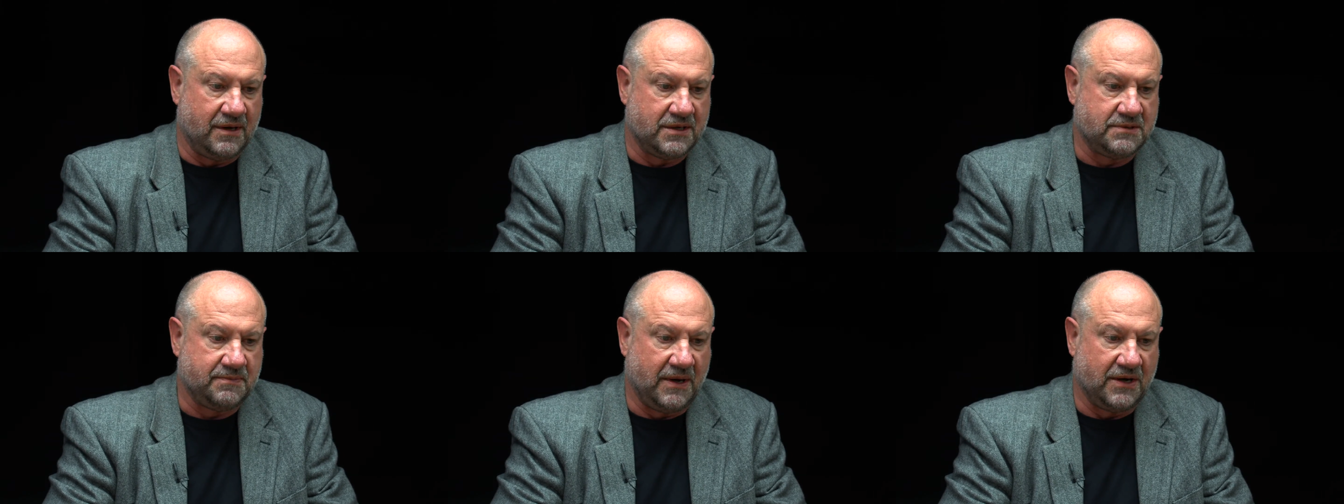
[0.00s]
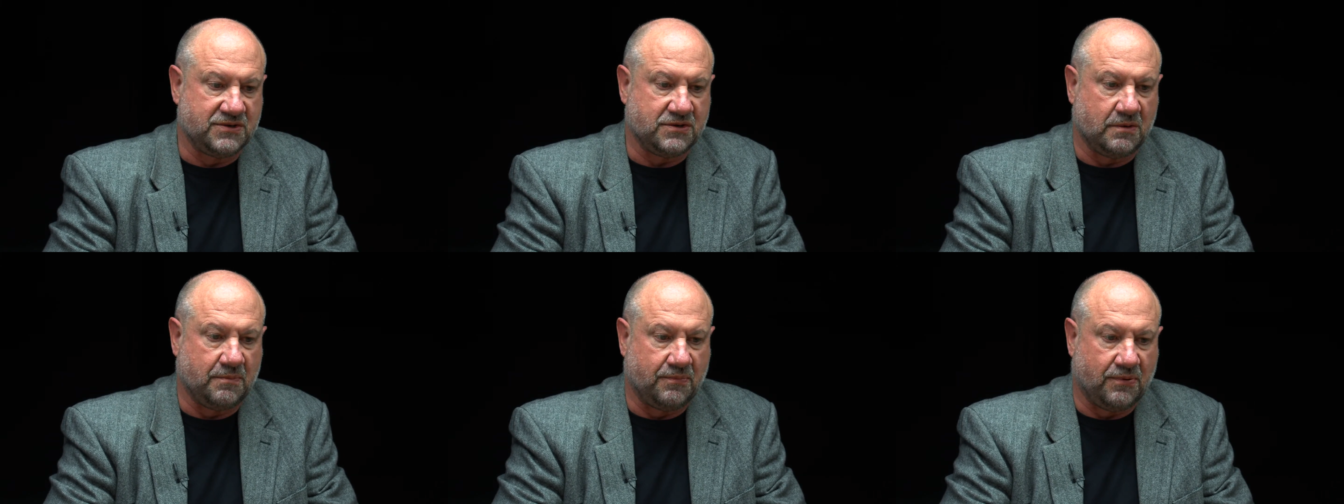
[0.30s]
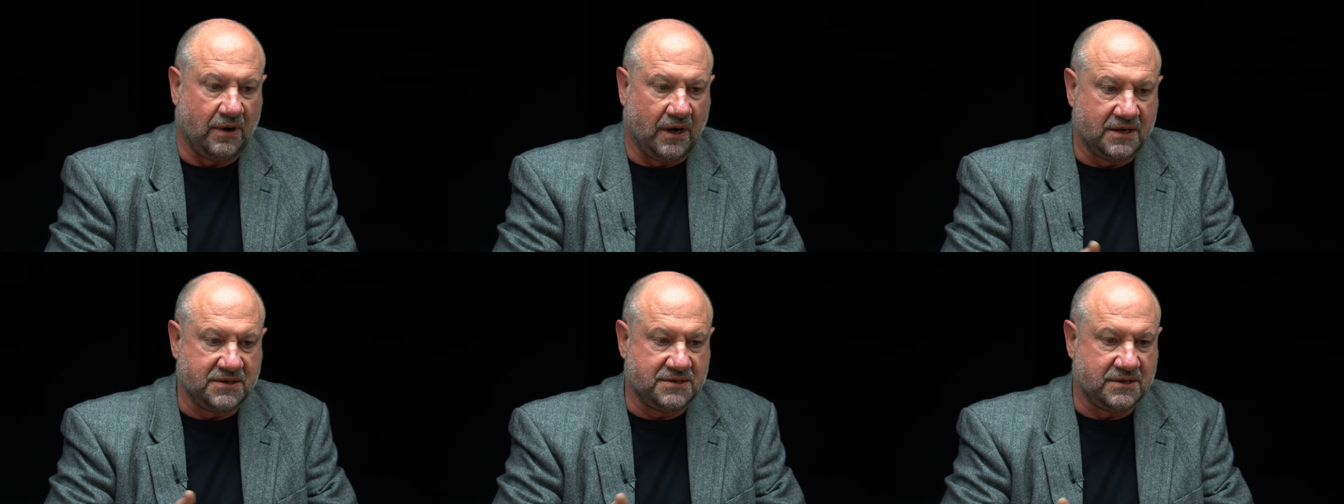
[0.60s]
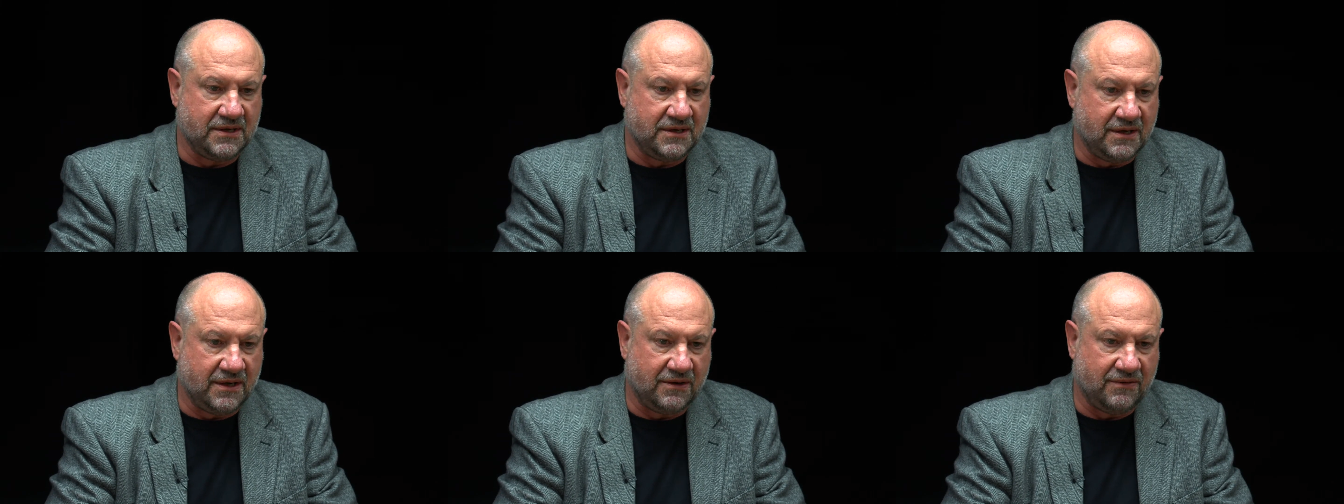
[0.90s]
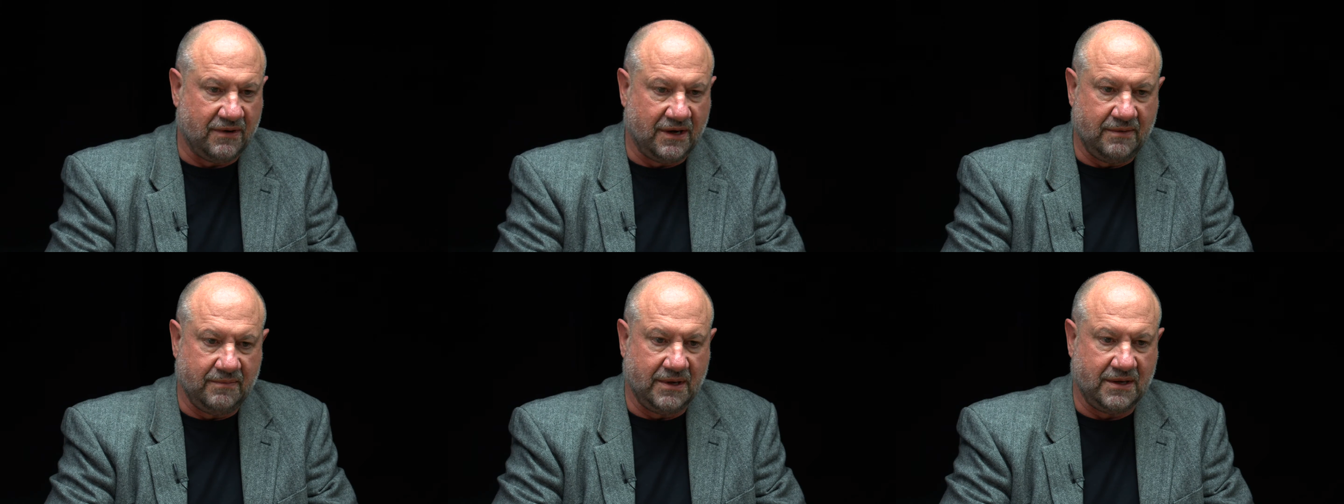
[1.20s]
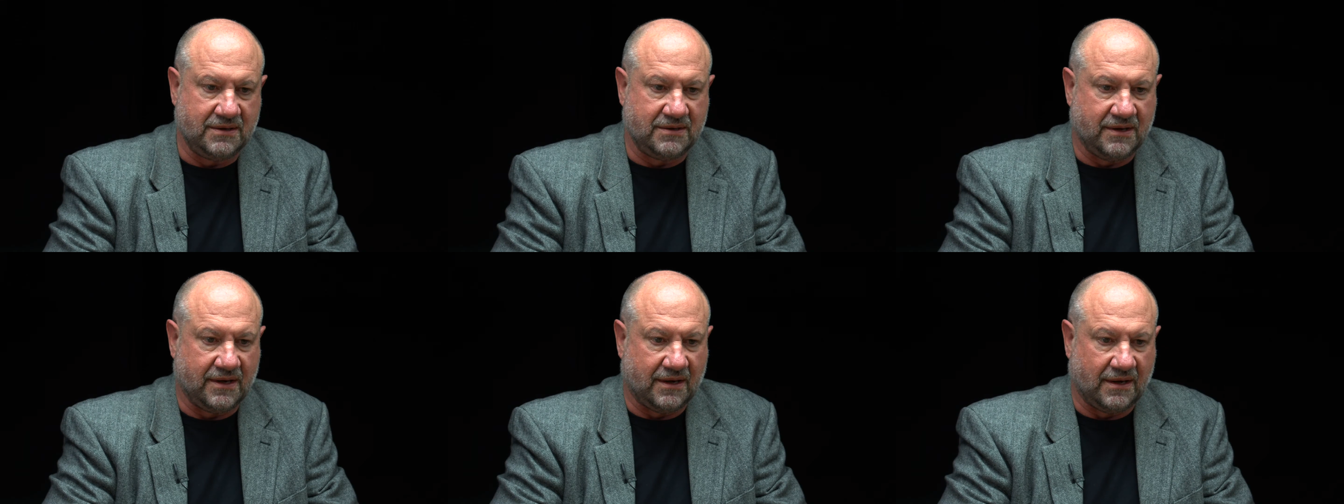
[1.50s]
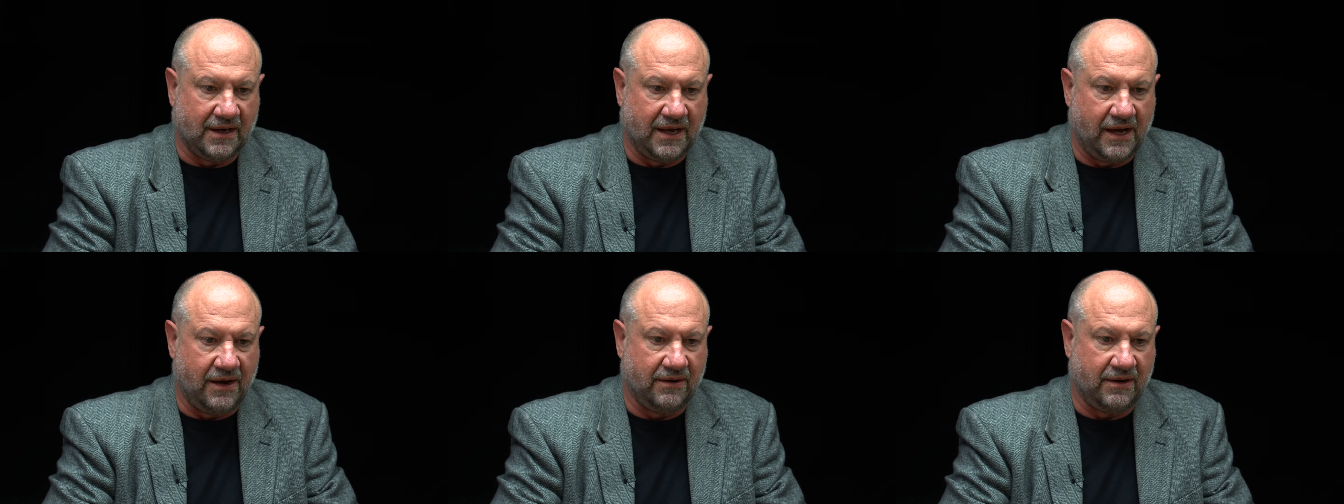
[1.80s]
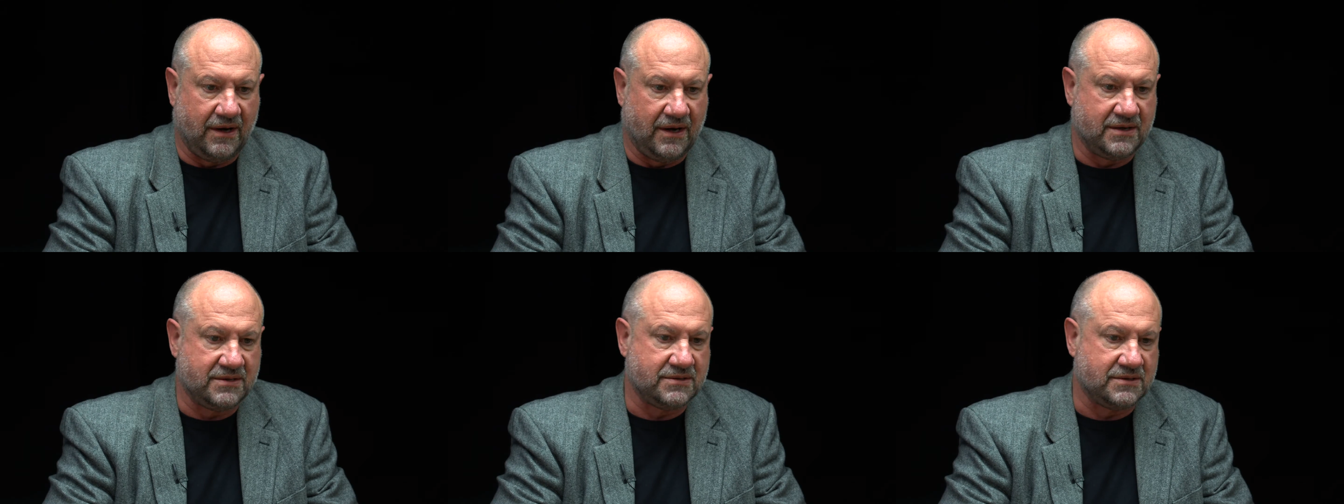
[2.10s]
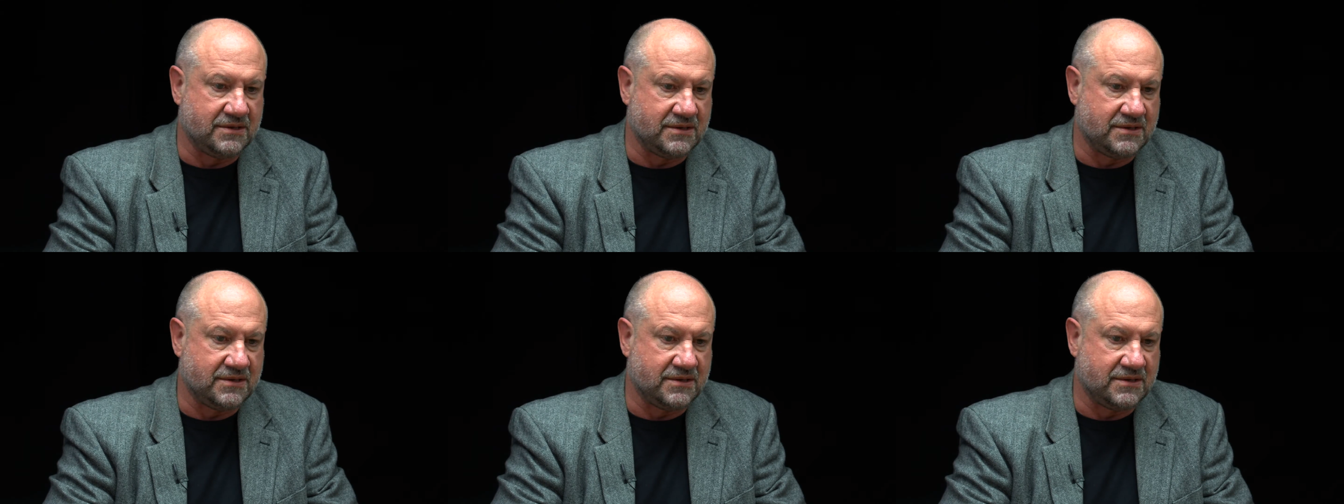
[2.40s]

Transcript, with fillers: special pricing agreement that allowed us